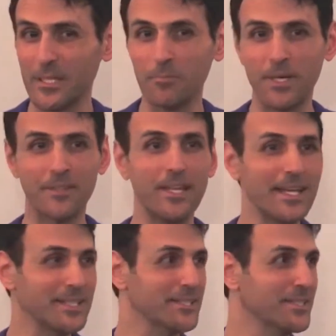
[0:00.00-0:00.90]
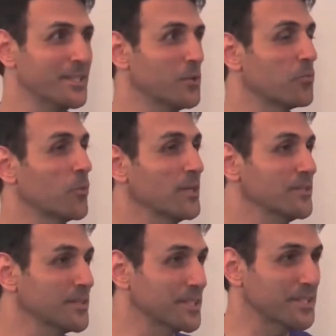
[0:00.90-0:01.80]
But then
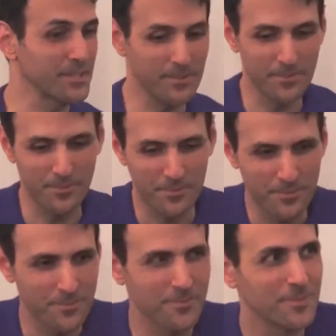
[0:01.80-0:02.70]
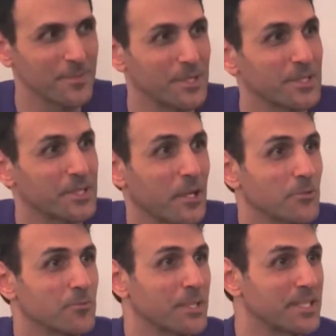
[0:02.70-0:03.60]
one day,
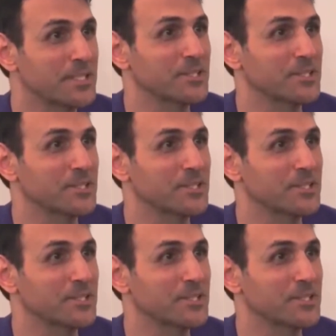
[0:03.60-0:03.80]
makes it